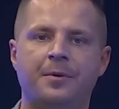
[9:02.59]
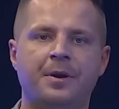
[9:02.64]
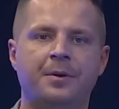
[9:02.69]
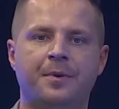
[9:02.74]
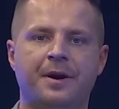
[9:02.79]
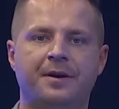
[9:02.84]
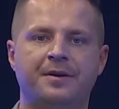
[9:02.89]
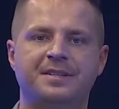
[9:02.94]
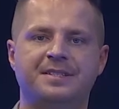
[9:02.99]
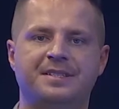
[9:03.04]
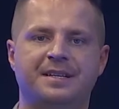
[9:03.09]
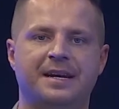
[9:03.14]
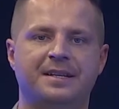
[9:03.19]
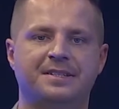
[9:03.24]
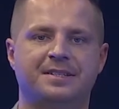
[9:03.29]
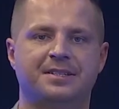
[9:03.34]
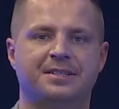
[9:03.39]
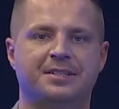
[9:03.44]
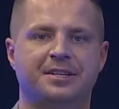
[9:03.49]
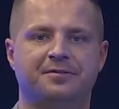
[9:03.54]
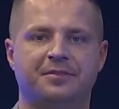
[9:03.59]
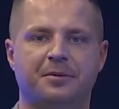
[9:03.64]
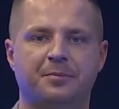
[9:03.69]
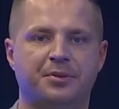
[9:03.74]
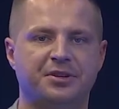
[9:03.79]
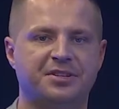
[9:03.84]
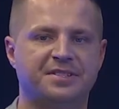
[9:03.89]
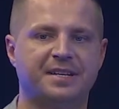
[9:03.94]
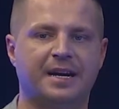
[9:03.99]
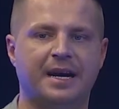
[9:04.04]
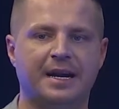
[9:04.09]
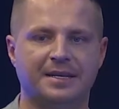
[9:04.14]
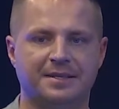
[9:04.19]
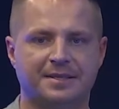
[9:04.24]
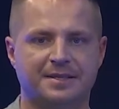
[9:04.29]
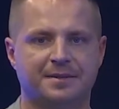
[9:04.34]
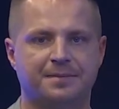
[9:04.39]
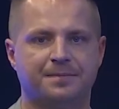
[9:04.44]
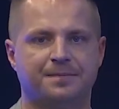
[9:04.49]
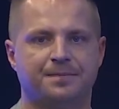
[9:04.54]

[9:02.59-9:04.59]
very sensitive and precise.